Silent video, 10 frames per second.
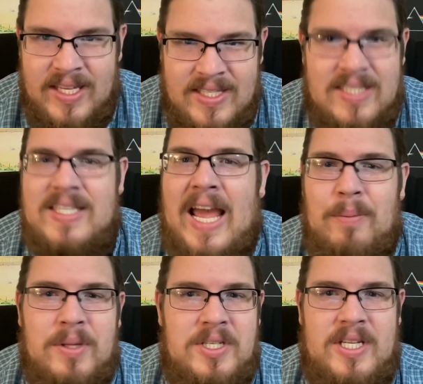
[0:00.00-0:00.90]
is
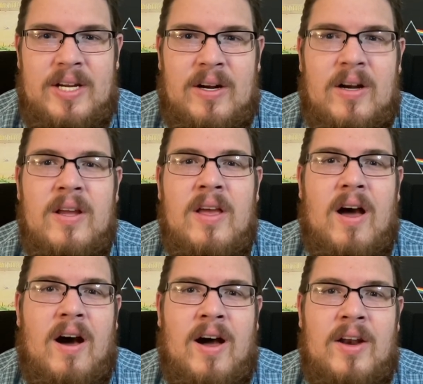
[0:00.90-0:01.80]
established here
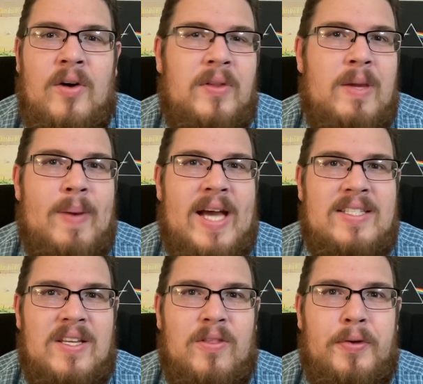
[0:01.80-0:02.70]
on Only
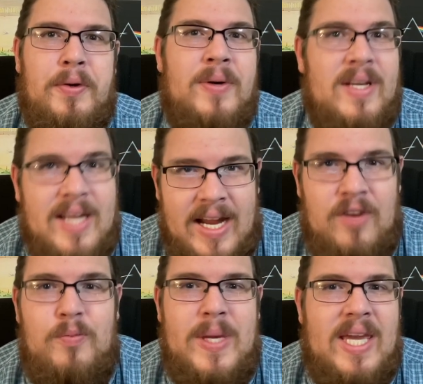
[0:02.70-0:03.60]
Passing Through. It kind
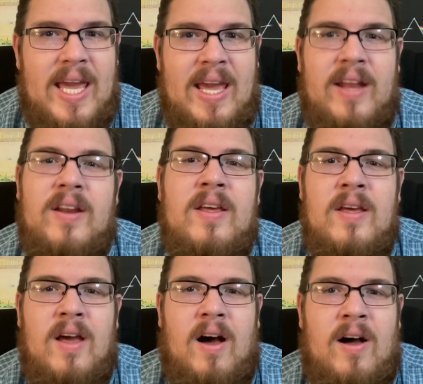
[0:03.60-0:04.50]
of began
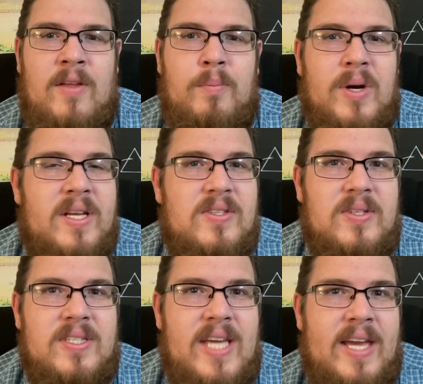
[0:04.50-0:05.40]
on
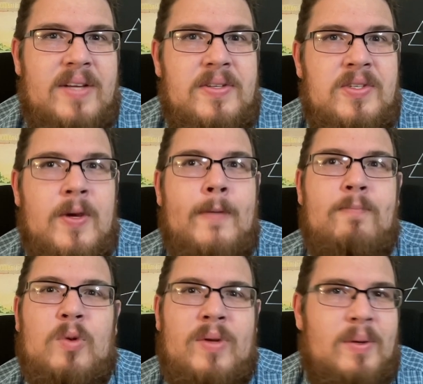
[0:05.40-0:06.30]
Prehensile Tales,
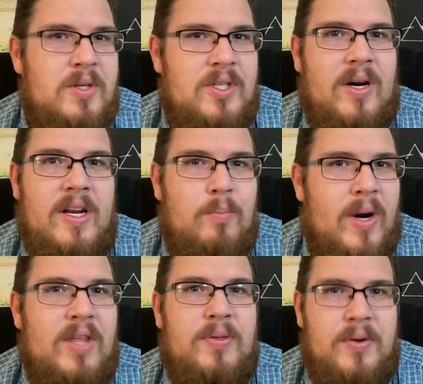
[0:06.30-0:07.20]
where they were starting to
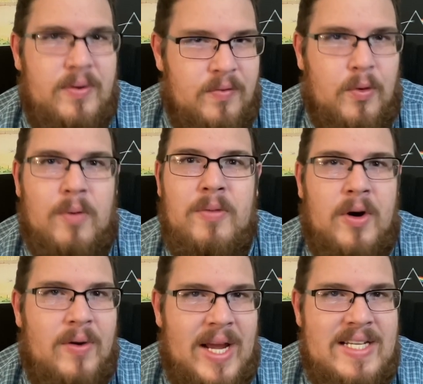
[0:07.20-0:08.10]
break through and form
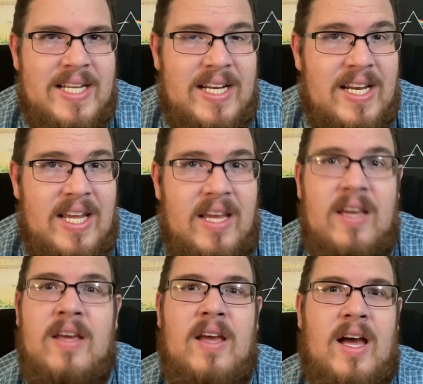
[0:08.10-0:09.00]
their own identity,
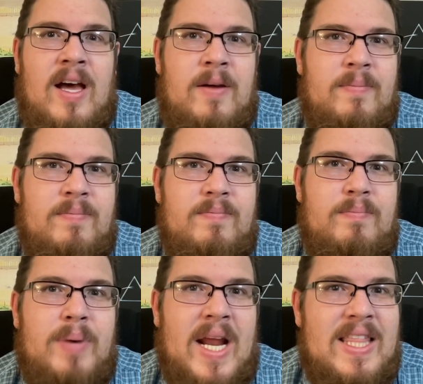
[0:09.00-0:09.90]

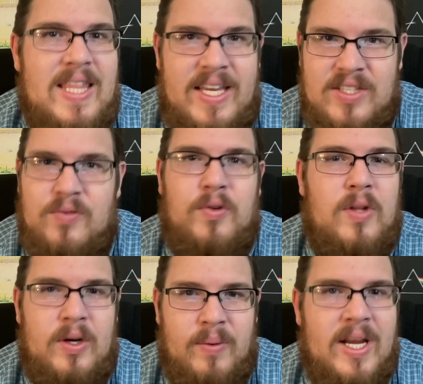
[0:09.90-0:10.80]
but I think it's
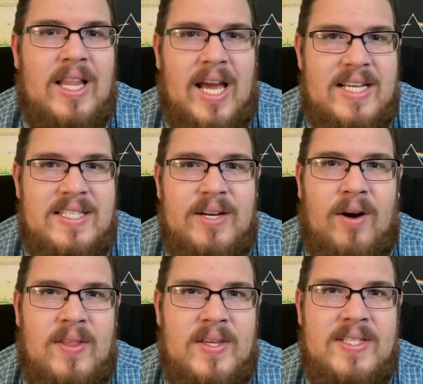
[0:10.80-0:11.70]
fully realized here
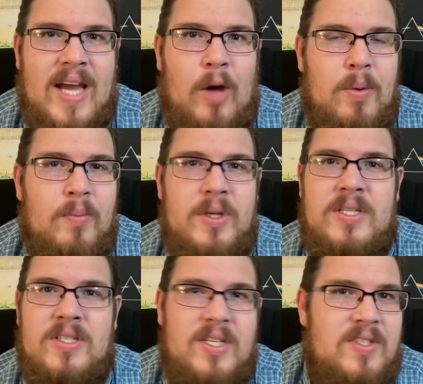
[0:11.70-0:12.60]
on this album, which
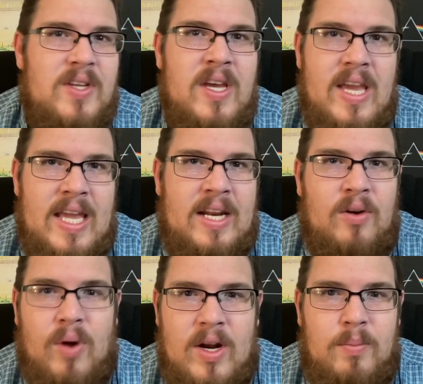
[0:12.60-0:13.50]
is just an
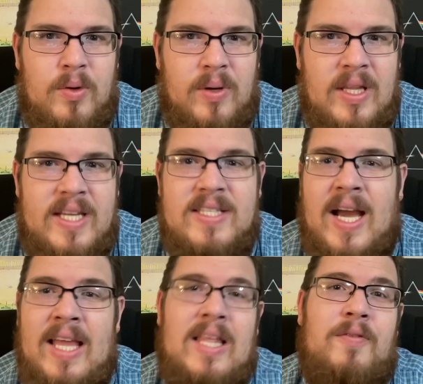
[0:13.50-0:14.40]
incredible release.
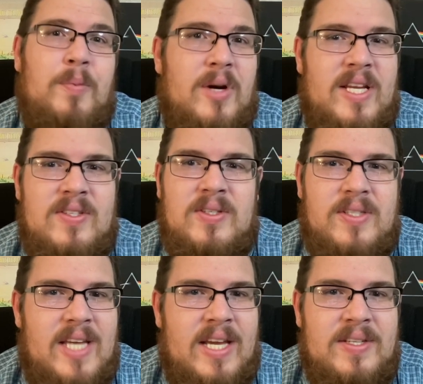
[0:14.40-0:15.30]
I love Prehensile
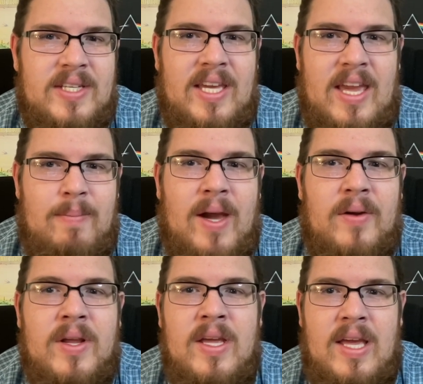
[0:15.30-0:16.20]
Tales. It came
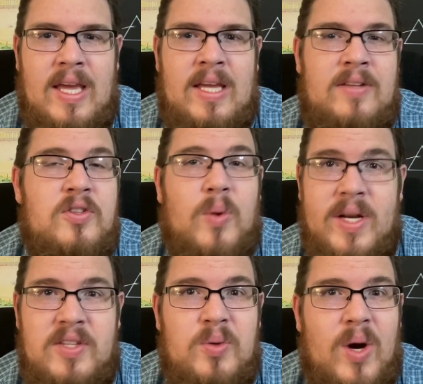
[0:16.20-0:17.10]
out in
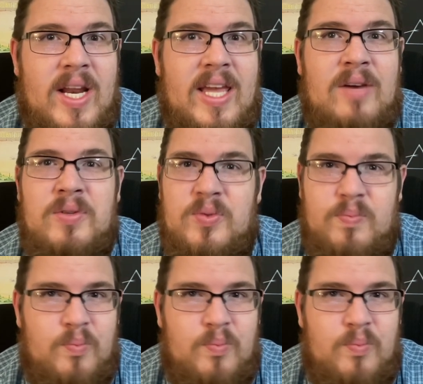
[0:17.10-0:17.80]
2020. It was